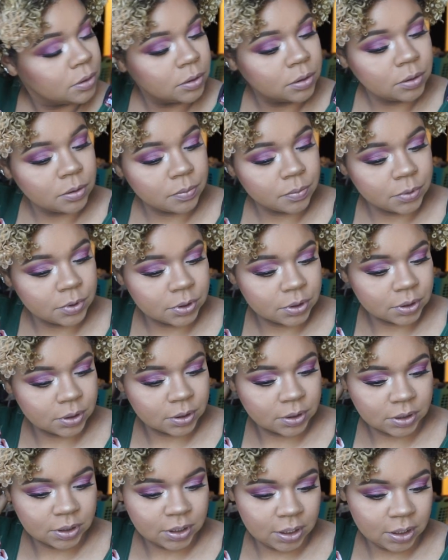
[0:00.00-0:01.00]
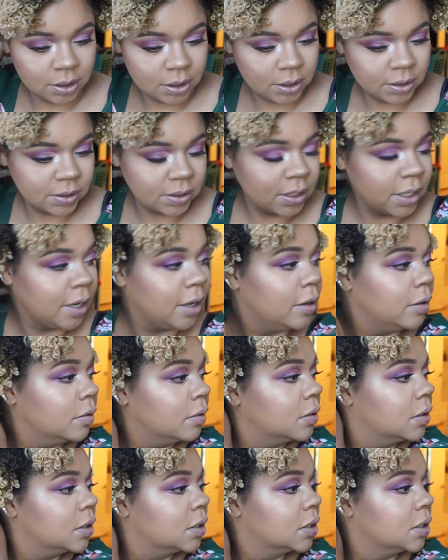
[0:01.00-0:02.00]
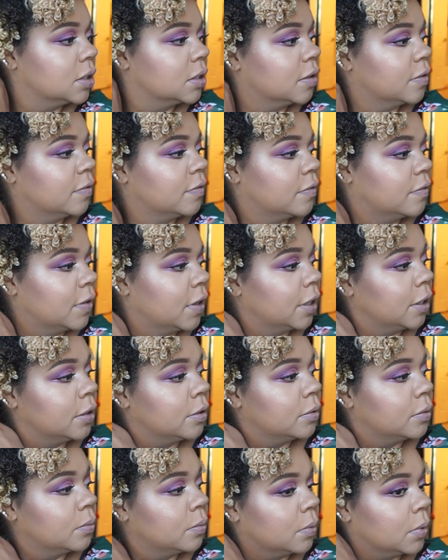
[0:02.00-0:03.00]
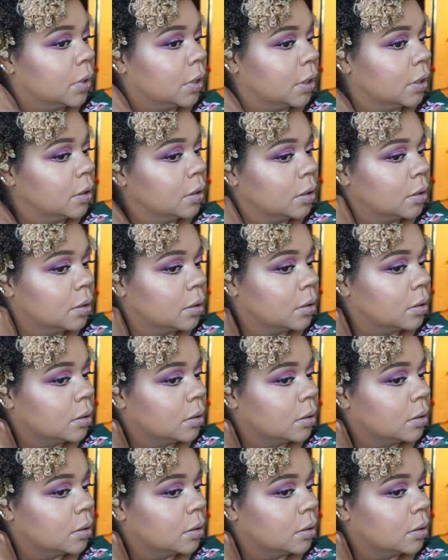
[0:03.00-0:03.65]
So I'm just going to take these out. This is the final one.